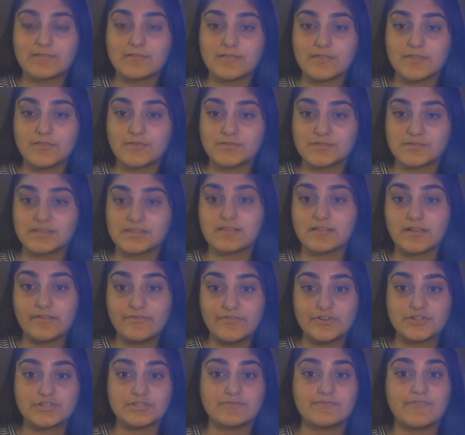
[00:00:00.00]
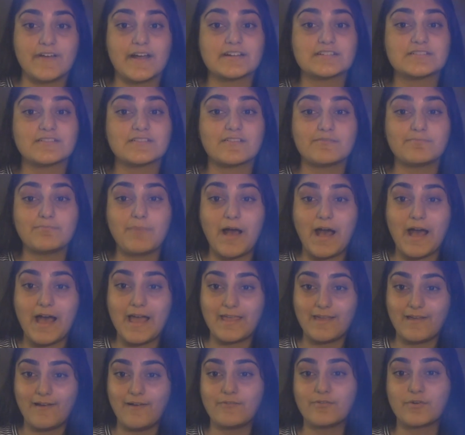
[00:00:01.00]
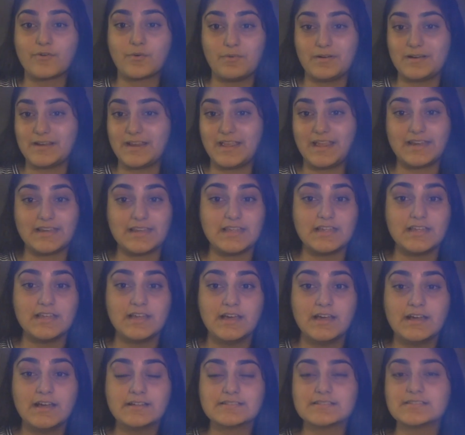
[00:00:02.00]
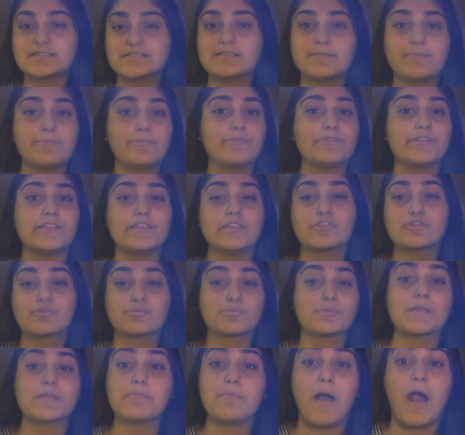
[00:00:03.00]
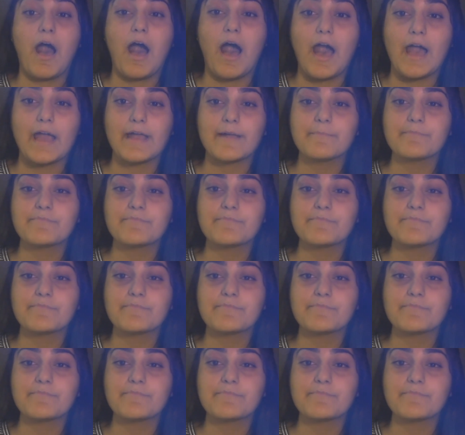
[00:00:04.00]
using the conversion factor of pi over 180 to simply 3 pi.